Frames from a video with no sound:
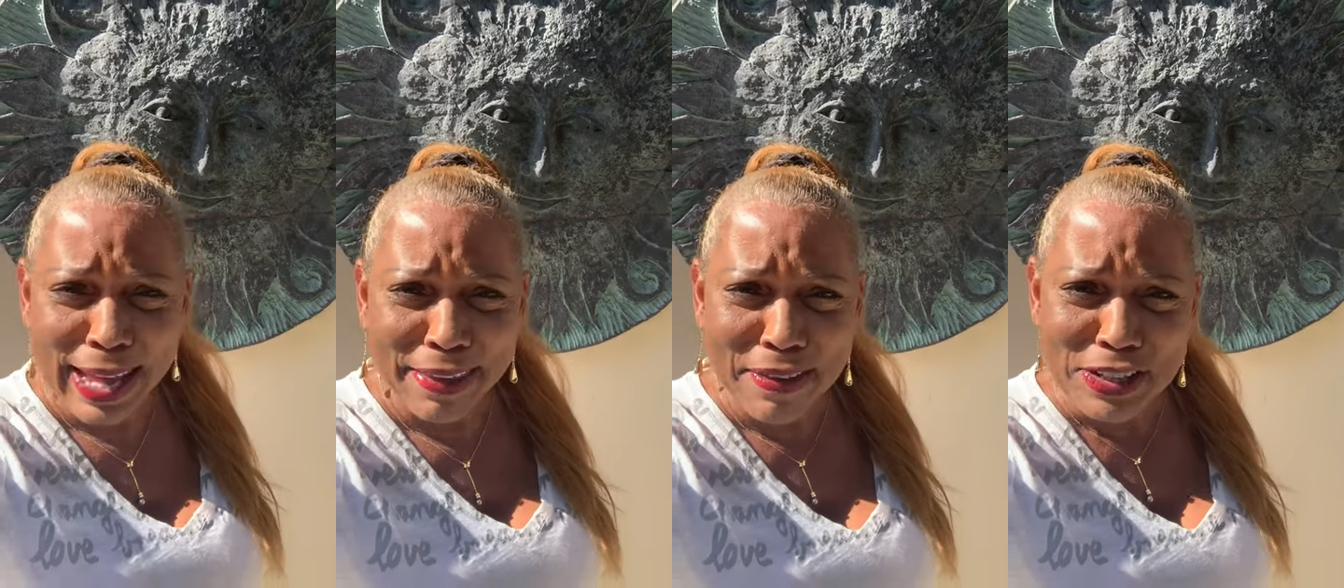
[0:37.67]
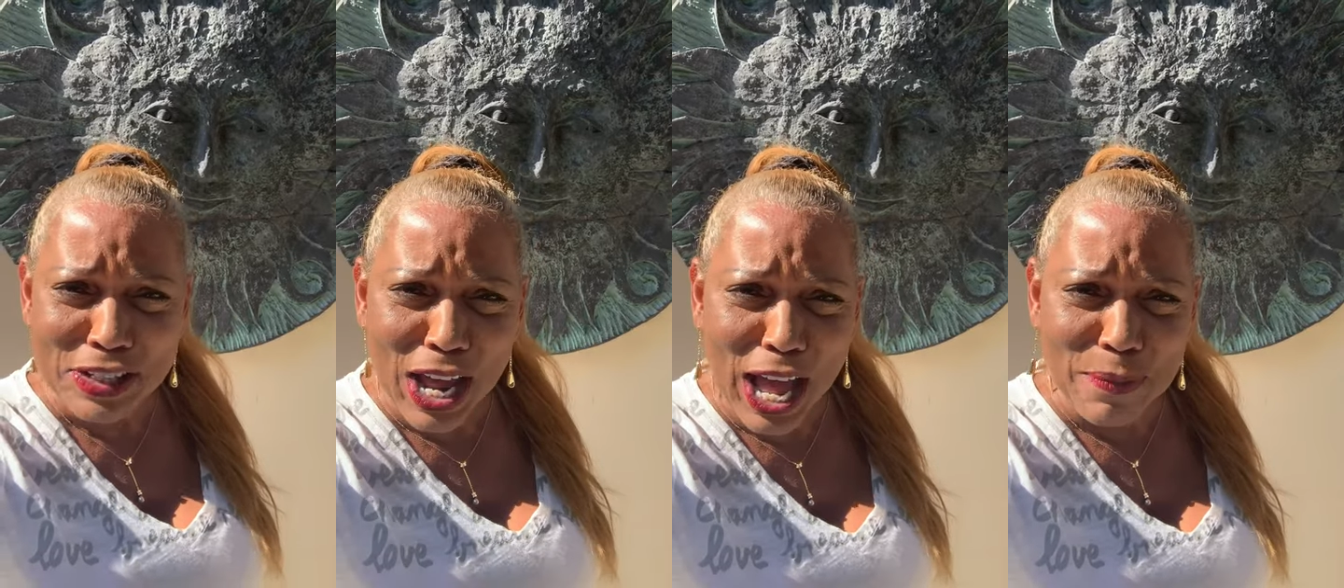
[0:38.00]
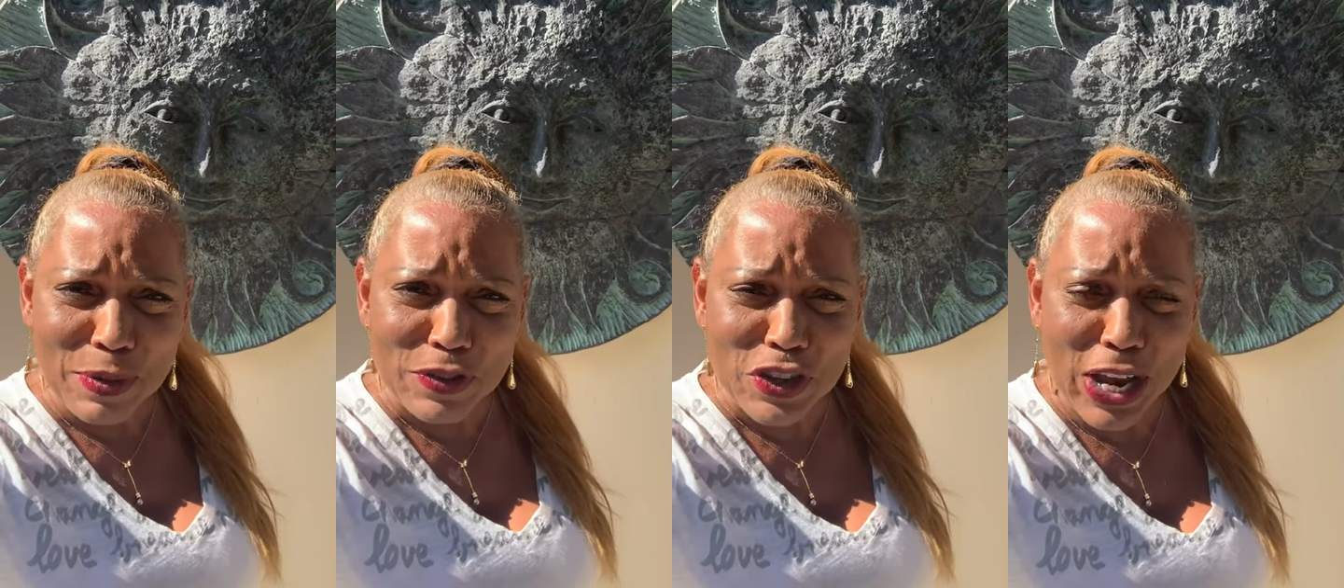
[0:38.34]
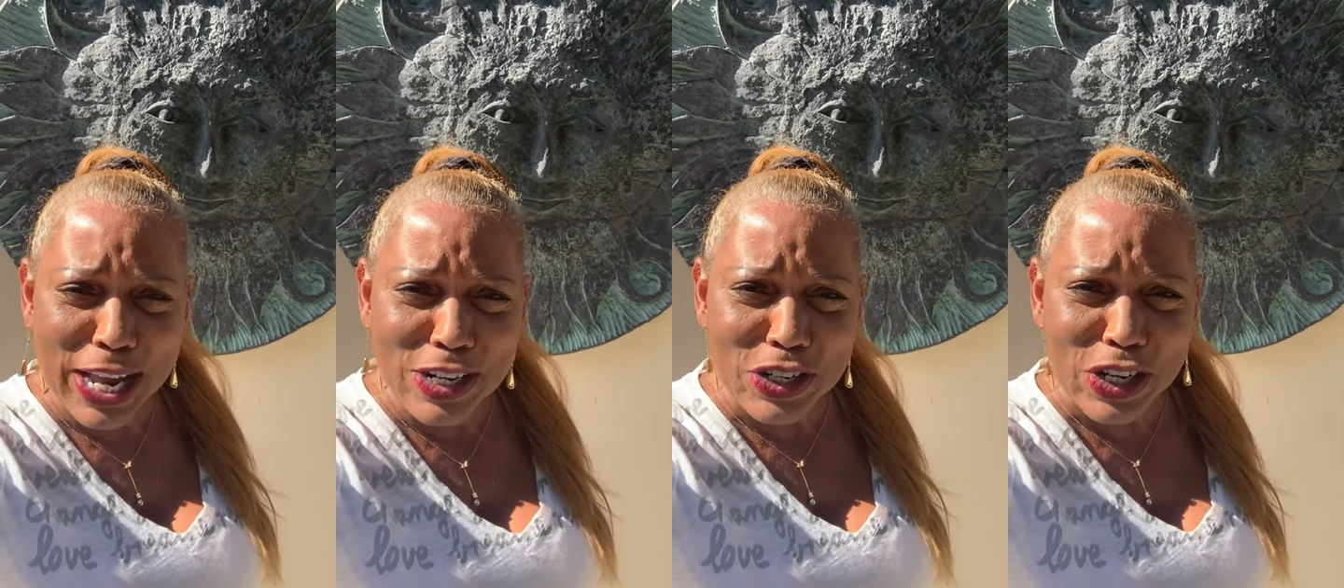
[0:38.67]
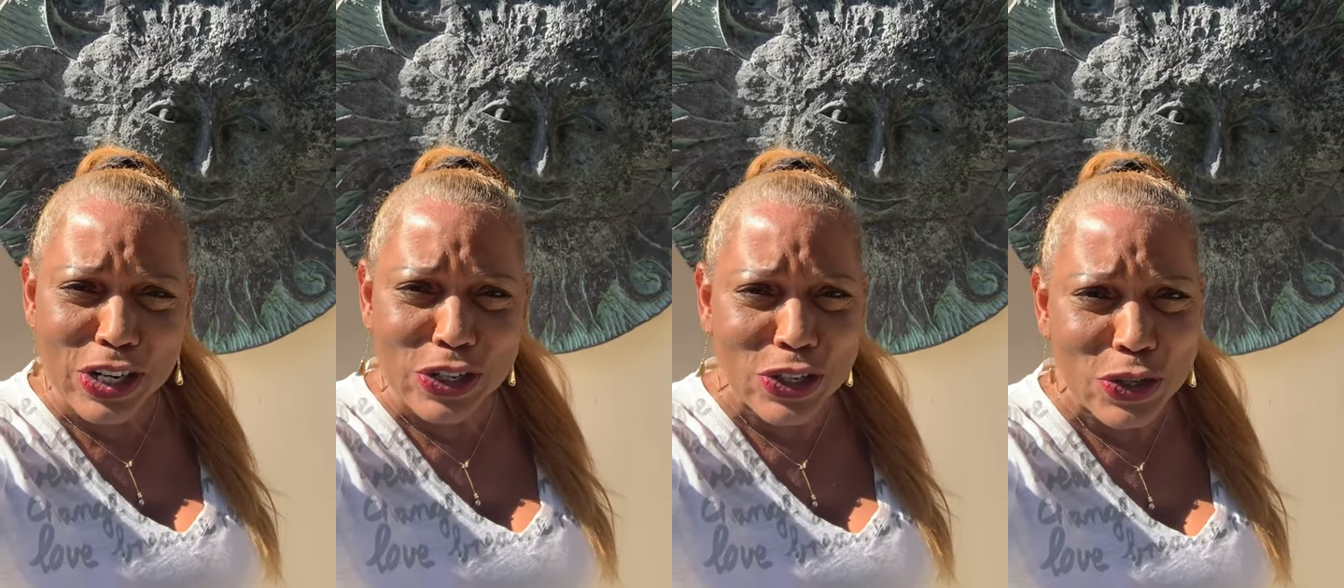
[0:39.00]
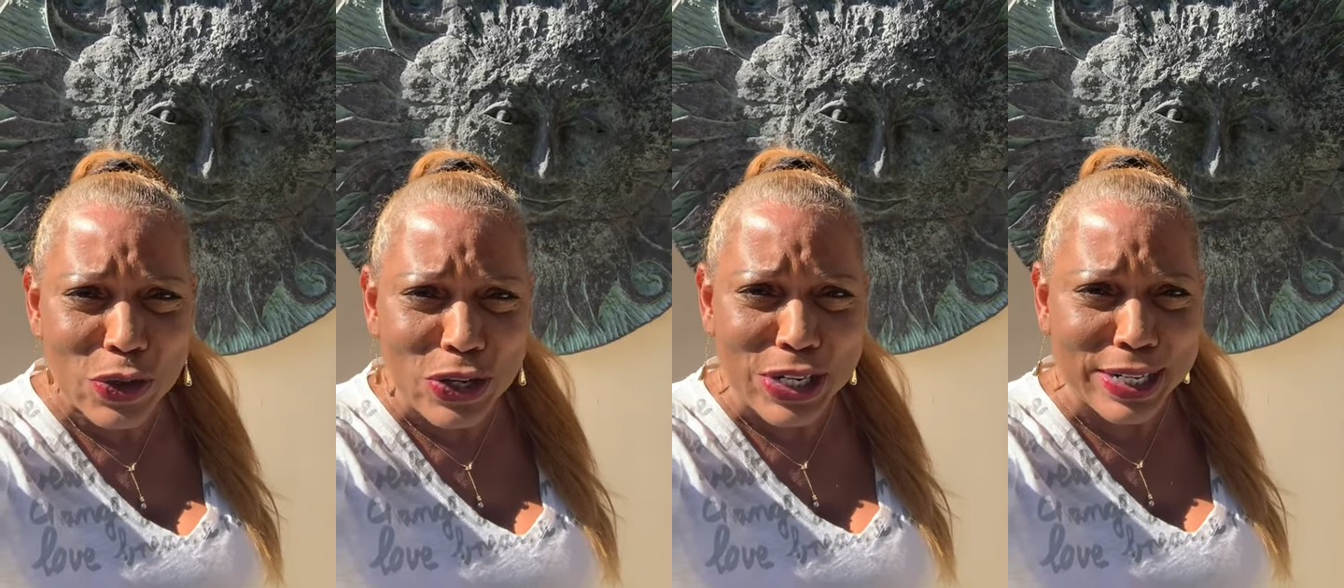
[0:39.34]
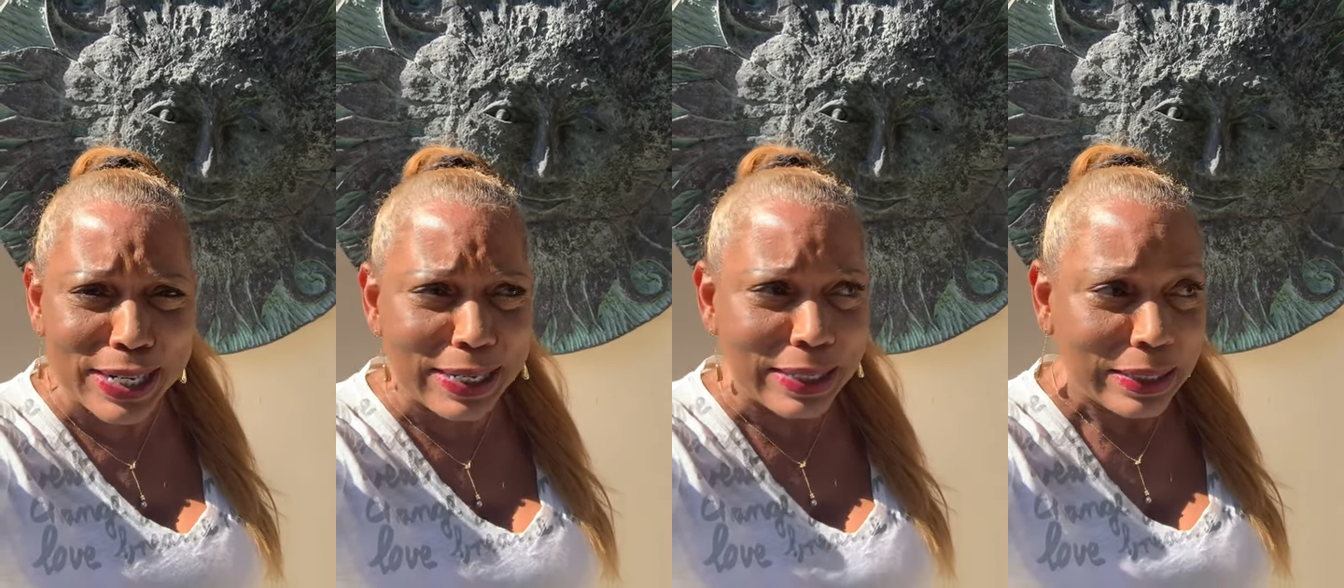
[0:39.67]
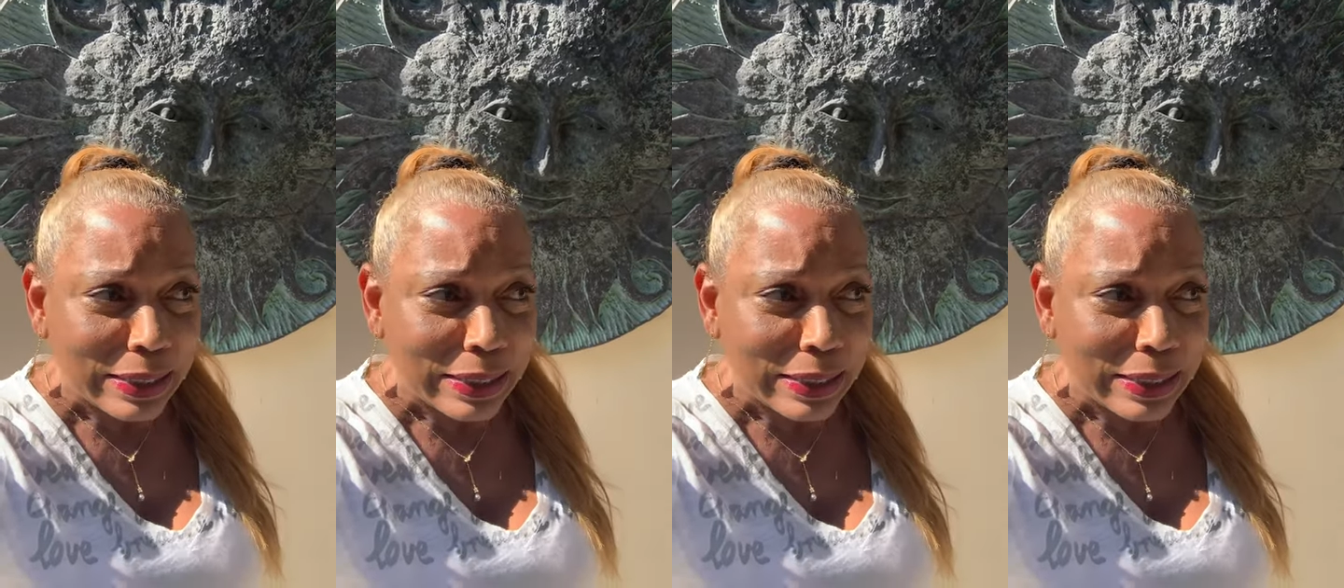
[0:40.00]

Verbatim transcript: In this time of change and uncertainty,